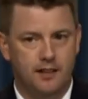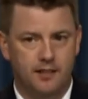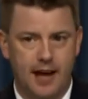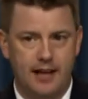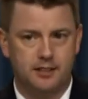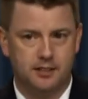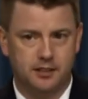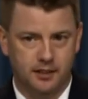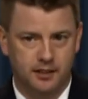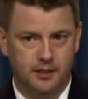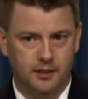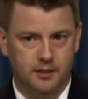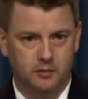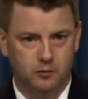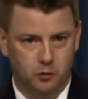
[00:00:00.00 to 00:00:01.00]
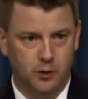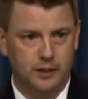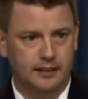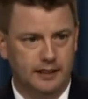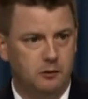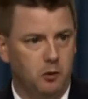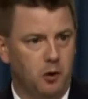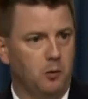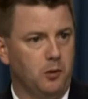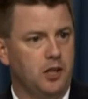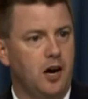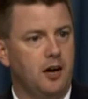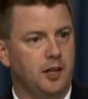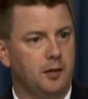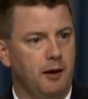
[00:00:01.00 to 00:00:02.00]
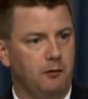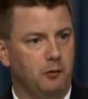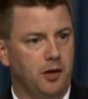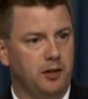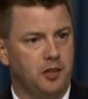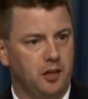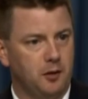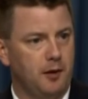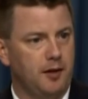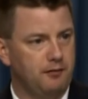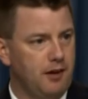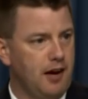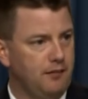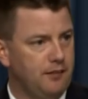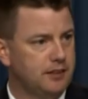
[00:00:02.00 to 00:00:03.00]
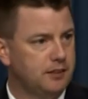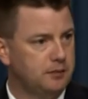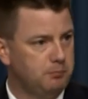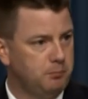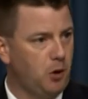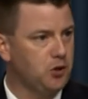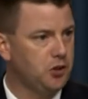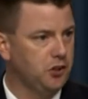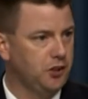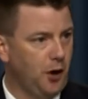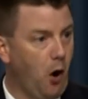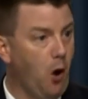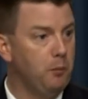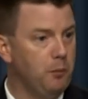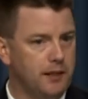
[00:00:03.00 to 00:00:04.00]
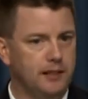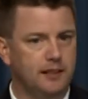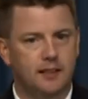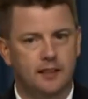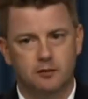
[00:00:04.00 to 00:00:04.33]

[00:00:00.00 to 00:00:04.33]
That's really what we're talking about. We're not talking about a valve that's partially open.